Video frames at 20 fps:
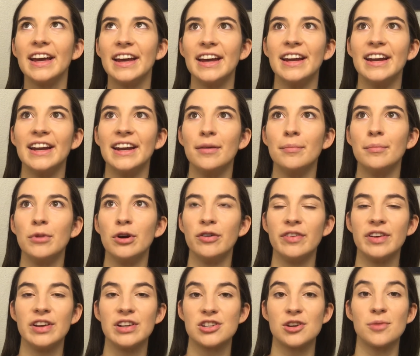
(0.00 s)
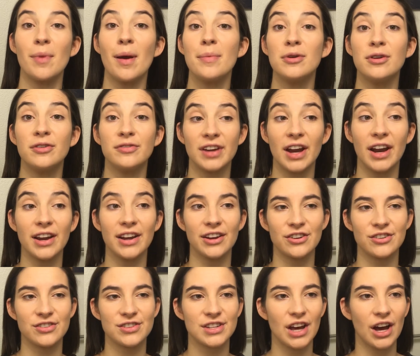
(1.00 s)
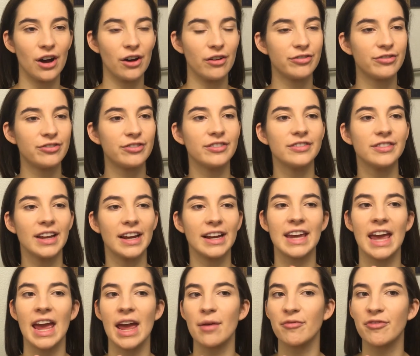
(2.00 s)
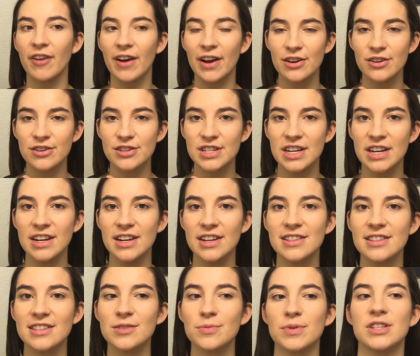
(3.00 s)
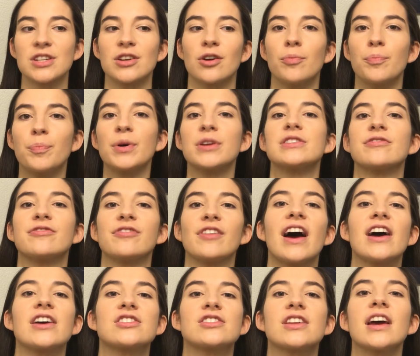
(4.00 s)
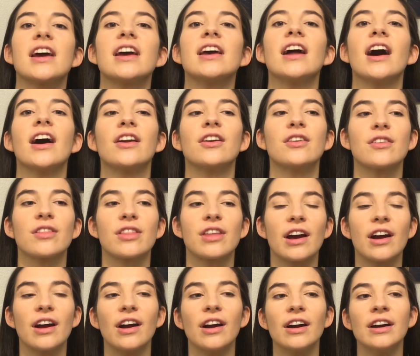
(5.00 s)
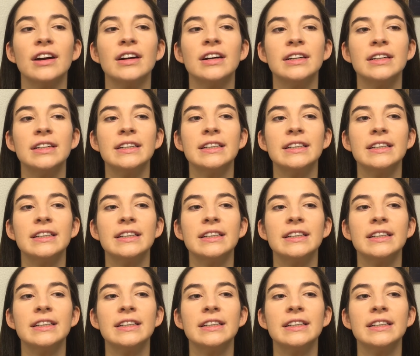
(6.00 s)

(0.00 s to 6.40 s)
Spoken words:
in movies, or maybe you've done it yourself, like campfire scenes where someone puts a flashlight under their